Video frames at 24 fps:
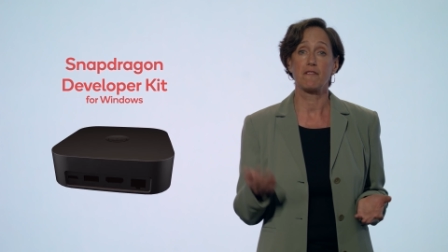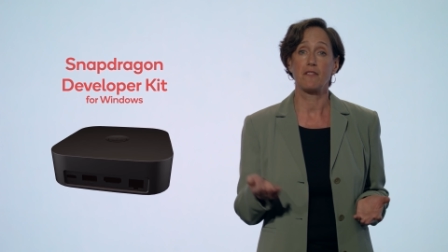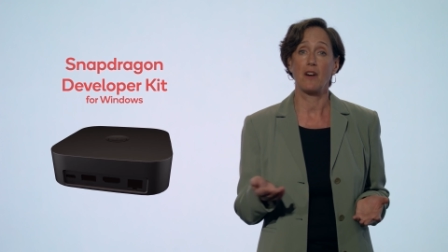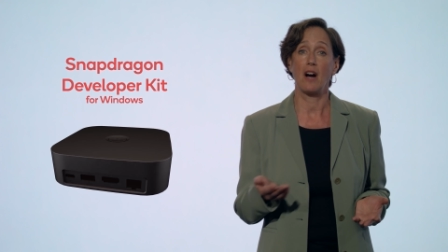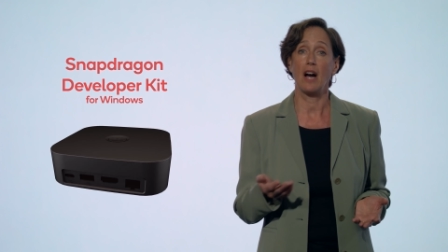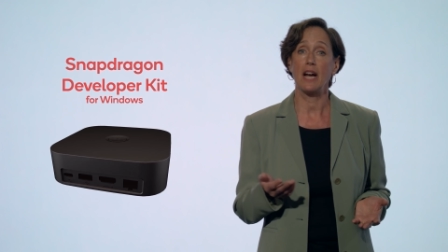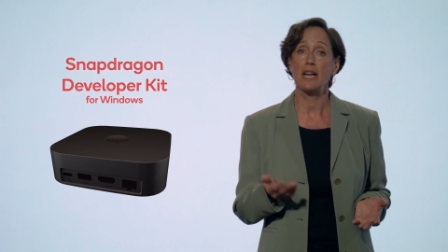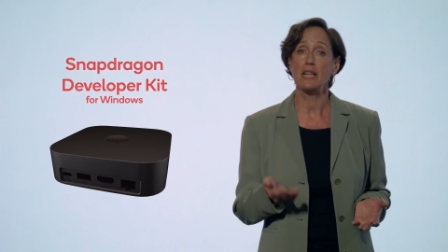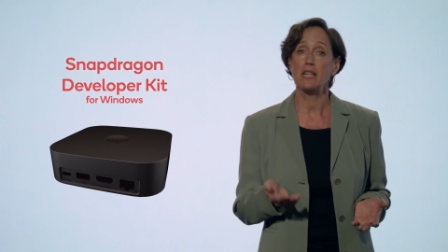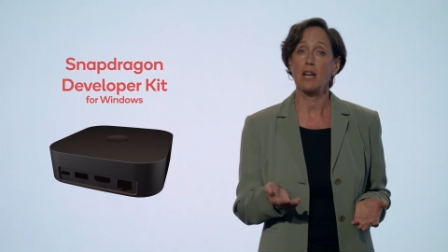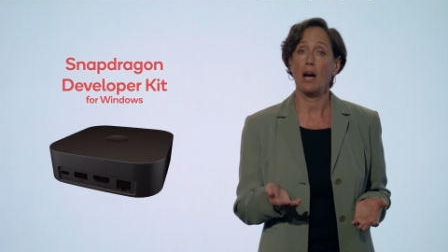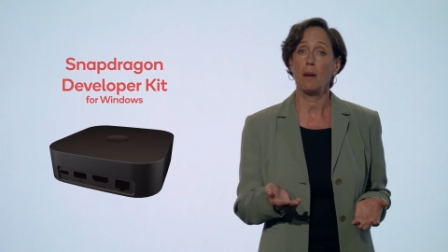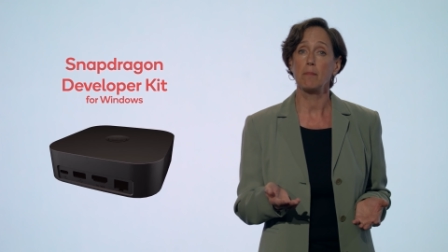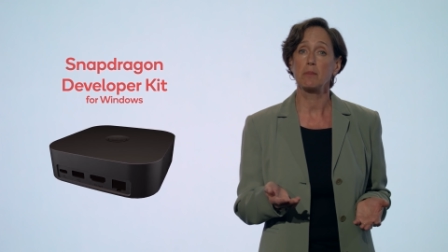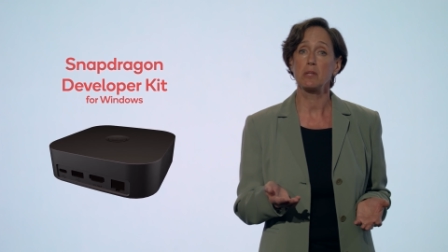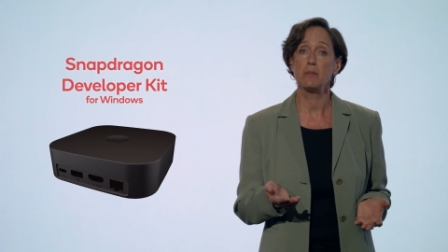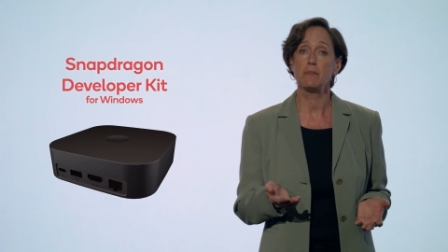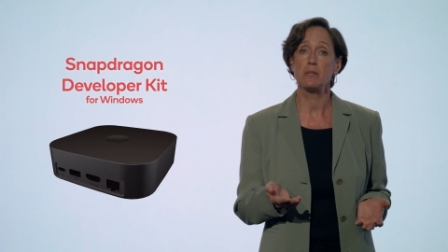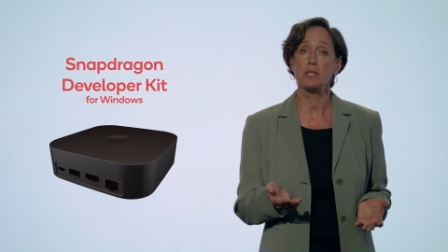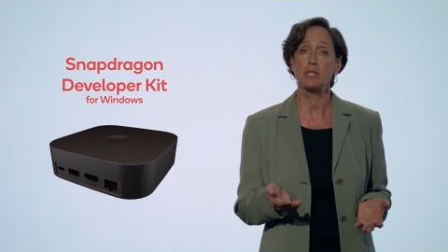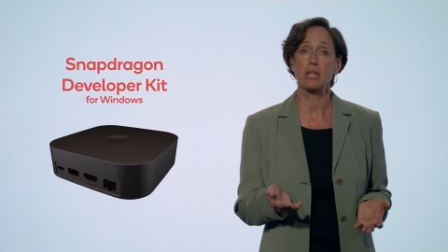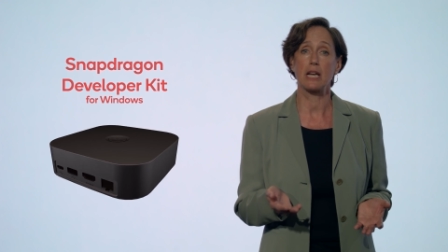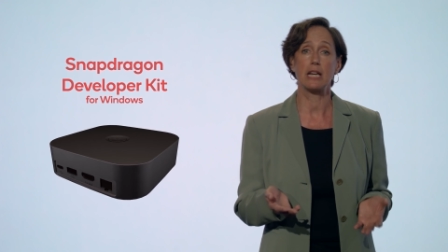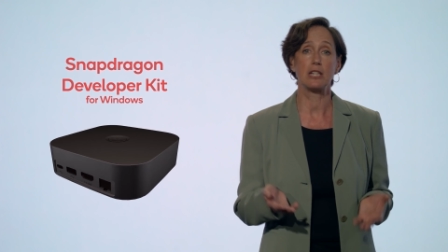find
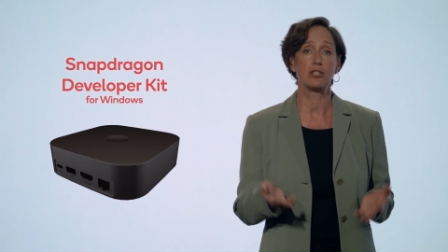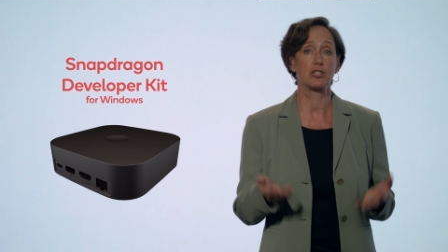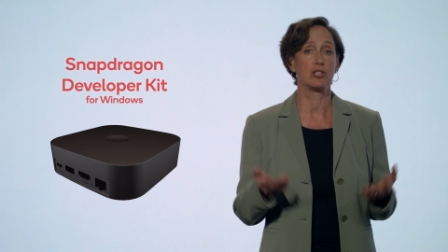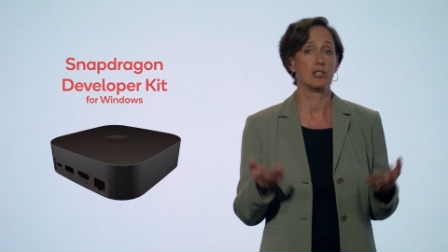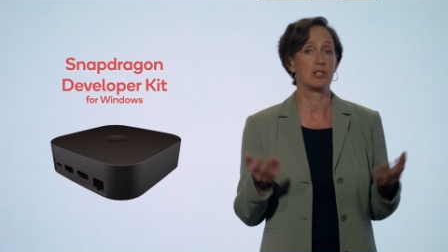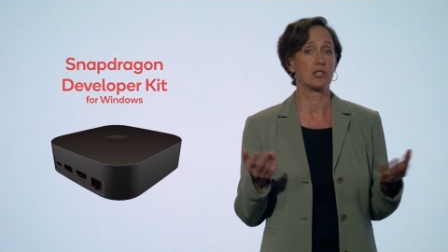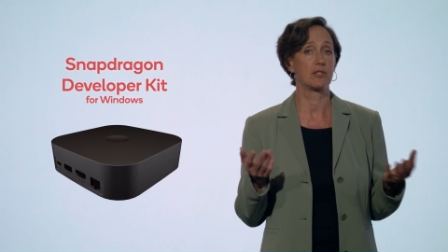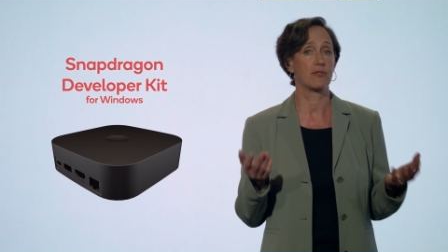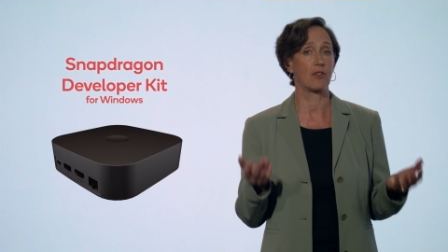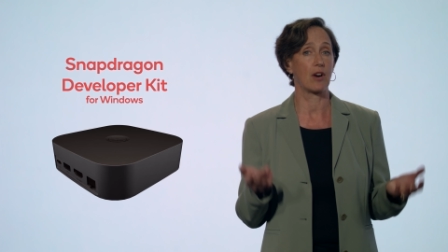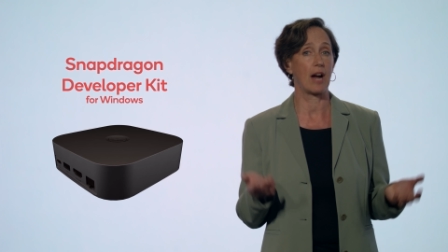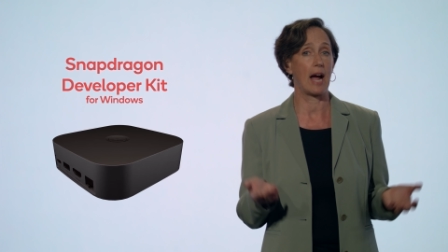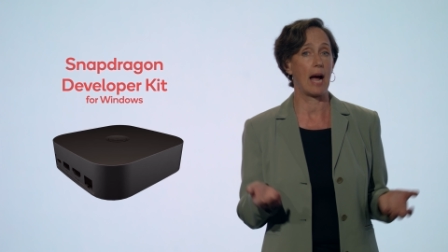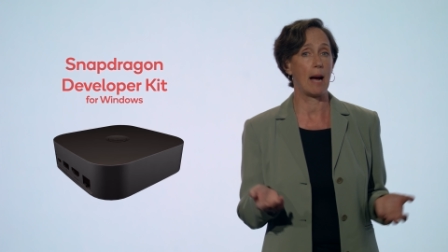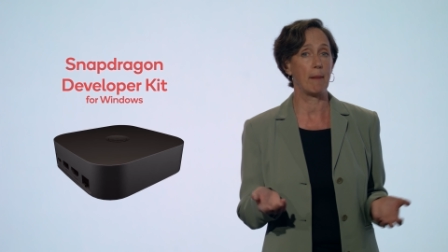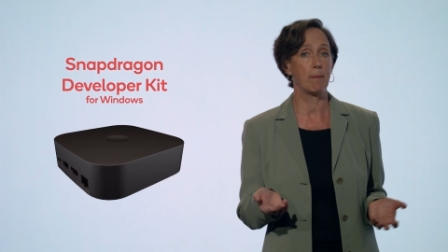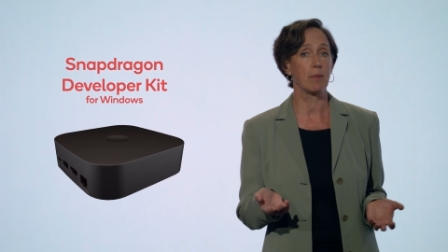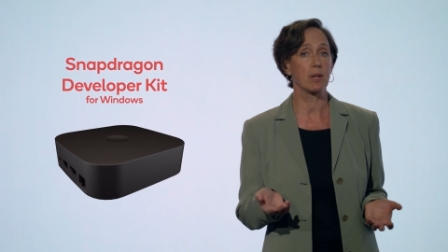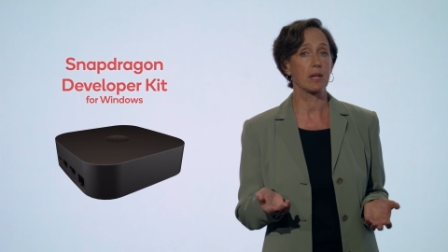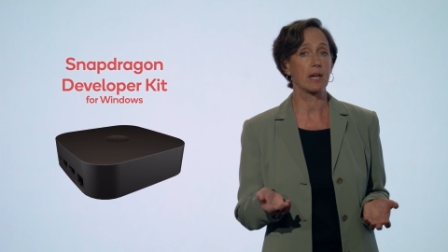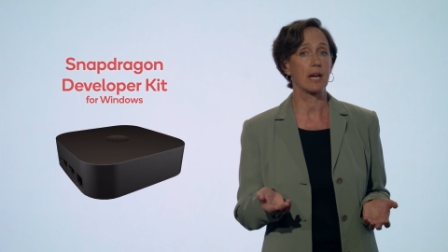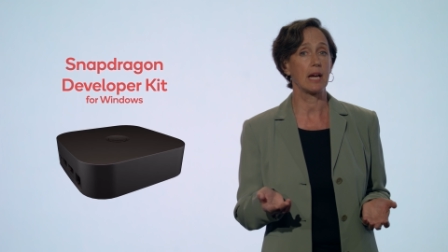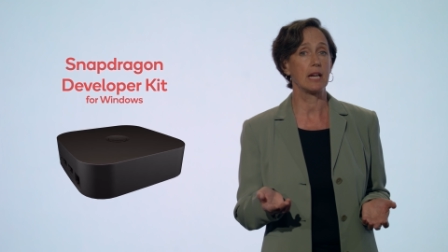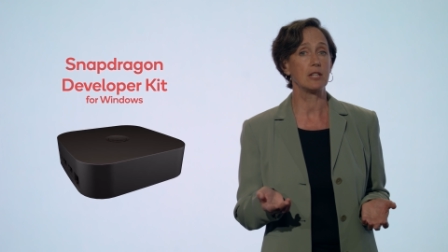optimizations for
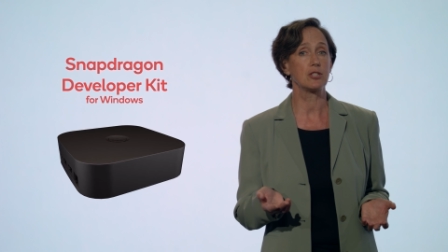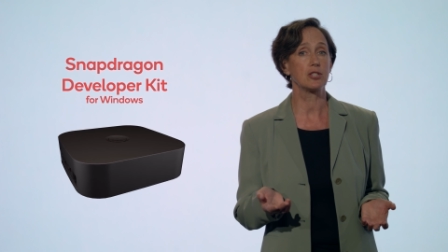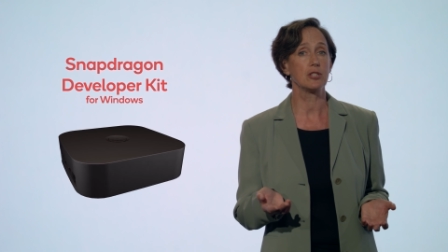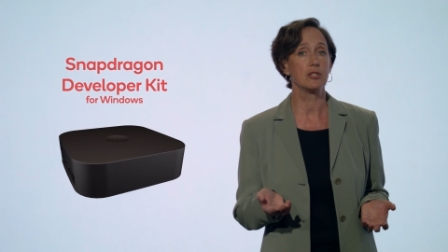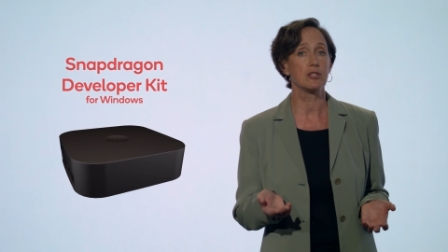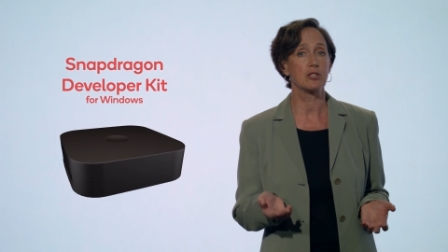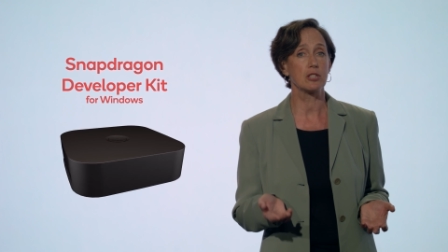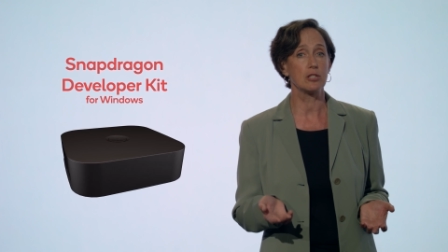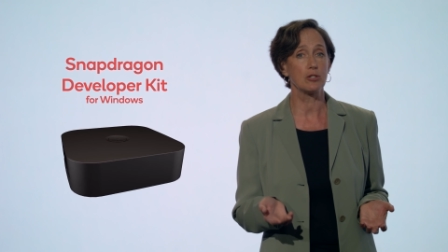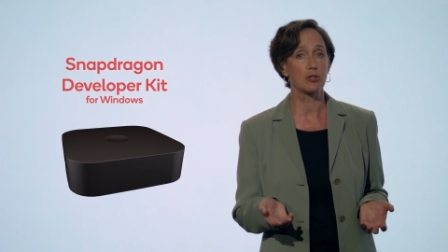applications